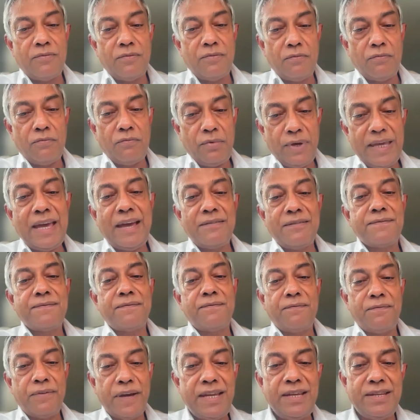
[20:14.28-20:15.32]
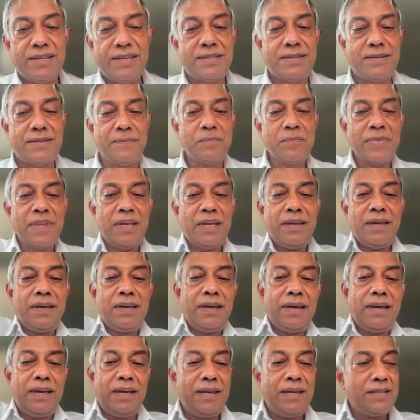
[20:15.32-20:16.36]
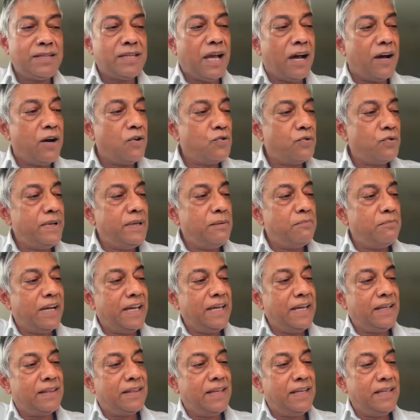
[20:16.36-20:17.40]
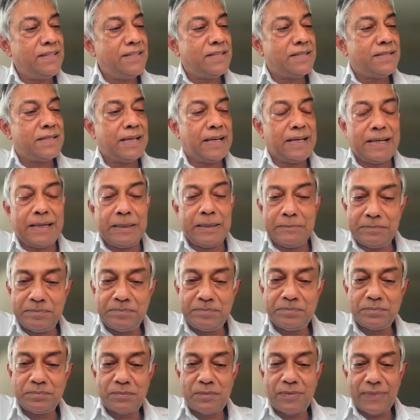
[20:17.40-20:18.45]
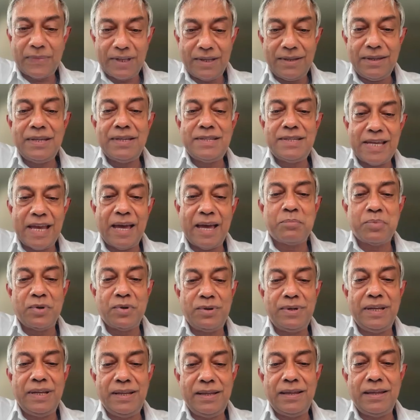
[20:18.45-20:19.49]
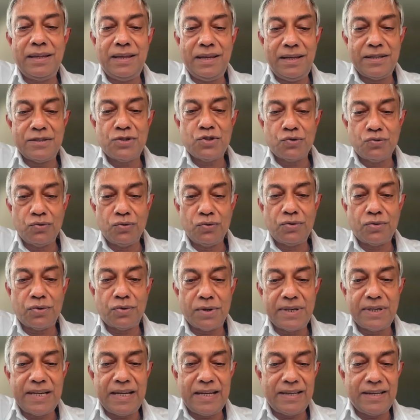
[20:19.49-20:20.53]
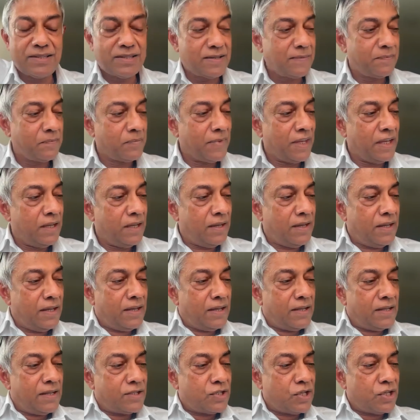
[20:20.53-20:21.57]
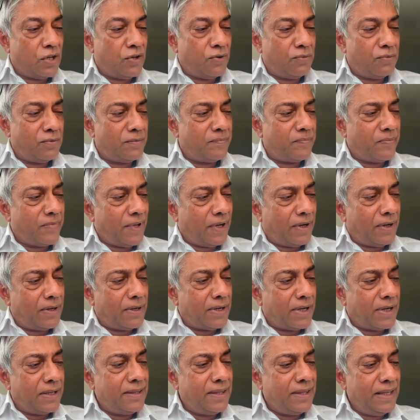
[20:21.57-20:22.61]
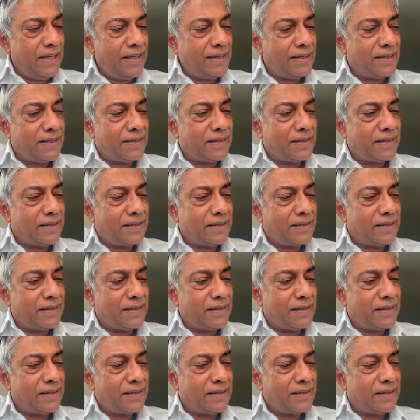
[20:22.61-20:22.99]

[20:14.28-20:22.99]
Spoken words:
we have faced is how do we make this this happen in a school context? So I think